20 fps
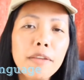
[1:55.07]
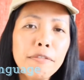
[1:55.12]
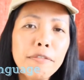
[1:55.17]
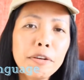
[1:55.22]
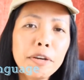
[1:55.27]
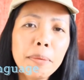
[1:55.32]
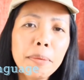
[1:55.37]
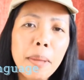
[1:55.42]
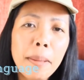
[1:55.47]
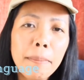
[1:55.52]
If you
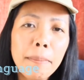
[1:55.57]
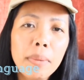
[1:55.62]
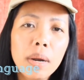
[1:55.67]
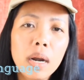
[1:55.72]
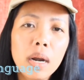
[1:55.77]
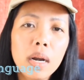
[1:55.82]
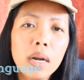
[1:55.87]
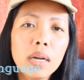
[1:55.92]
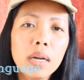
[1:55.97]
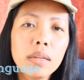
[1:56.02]

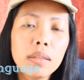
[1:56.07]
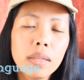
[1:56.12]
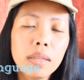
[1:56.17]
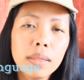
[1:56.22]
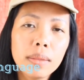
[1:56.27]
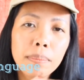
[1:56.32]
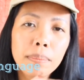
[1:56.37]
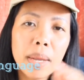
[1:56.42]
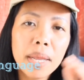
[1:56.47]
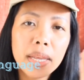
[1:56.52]
remember,
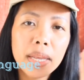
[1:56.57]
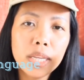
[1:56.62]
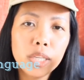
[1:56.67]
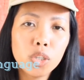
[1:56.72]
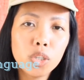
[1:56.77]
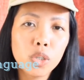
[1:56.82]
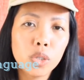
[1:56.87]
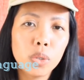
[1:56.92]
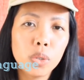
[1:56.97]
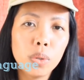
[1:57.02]
my
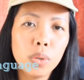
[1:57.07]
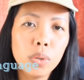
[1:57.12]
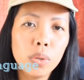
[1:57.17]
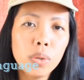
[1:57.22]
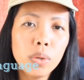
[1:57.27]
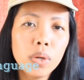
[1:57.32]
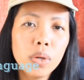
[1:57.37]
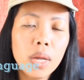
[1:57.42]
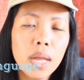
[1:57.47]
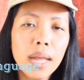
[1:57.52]

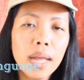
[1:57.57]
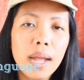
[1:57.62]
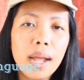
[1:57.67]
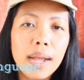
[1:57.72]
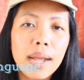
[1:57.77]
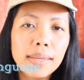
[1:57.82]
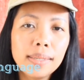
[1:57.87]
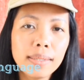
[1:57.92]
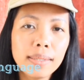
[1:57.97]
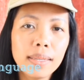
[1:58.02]
intro,
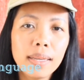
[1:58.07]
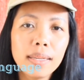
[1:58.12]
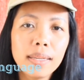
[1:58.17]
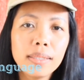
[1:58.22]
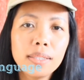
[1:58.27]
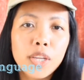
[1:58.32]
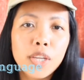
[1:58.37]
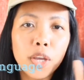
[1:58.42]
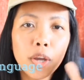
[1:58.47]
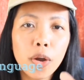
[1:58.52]
I
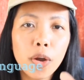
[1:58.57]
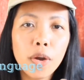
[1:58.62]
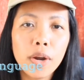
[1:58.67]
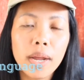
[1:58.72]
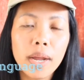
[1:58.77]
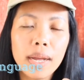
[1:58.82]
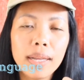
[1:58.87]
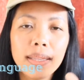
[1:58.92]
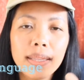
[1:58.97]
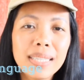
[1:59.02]
said kia
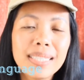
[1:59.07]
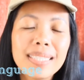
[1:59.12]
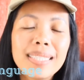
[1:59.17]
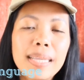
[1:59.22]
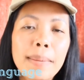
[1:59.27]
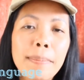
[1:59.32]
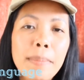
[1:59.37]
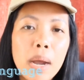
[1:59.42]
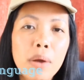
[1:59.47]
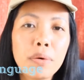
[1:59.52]
ora, that's
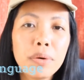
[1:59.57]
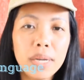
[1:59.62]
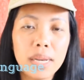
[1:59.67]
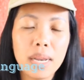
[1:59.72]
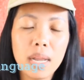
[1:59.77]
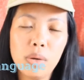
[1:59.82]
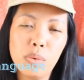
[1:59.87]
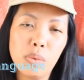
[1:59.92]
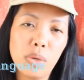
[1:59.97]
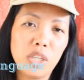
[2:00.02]
the Maori
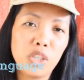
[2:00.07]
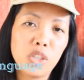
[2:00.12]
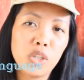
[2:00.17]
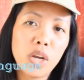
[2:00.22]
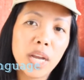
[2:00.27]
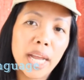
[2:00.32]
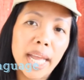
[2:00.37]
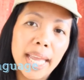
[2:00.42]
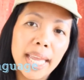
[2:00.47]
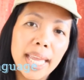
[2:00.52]
language,
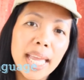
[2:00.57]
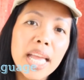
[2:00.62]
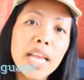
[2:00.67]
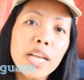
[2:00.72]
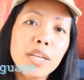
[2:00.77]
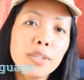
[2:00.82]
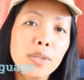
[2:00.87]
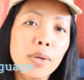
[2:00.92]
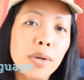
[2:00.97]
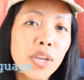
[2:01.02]
okay?
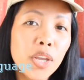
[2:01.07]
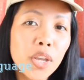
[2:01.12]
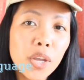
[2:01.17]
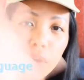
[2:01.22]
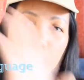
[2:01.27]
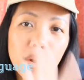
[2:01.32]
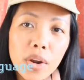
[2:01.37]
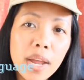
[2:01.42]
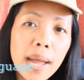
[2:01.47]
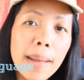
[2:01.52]
So
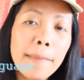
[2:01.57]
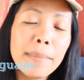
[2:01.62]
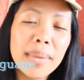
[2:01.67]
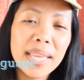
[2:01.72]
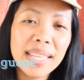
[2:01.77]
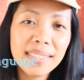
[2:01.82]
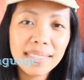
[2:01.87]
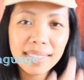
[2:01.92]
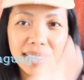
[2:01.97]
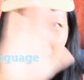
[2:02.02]
kia ora
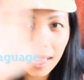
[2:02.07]
means